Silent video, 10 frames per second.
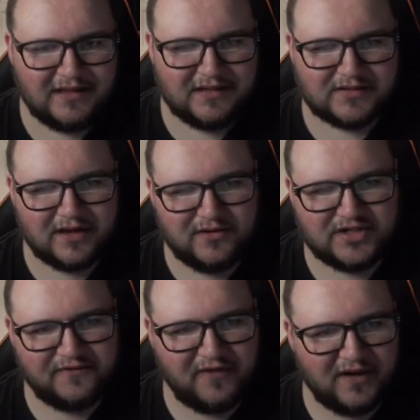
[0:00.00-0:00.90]
So
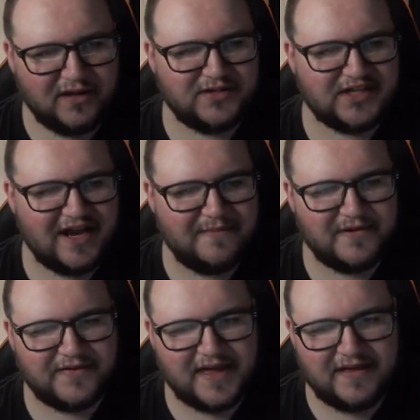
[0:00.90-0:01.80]
she follows
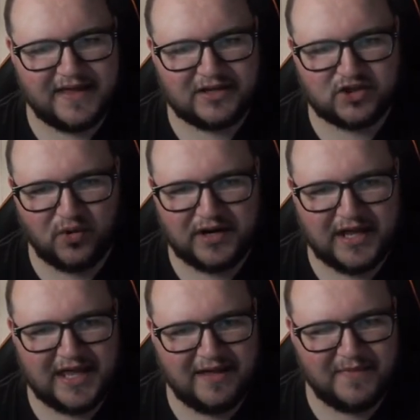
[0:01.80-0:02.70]
them. They're, they're talking
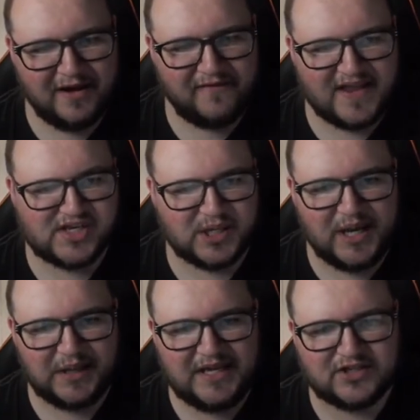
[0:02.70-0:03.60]
to him.
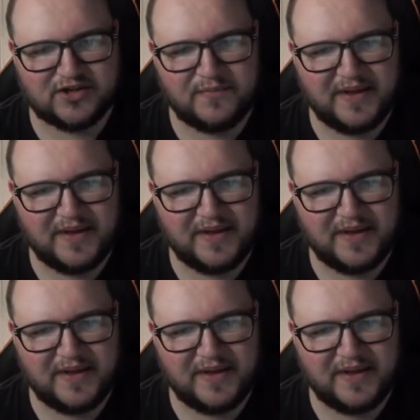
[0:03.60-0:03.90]
Eventually, it leads to a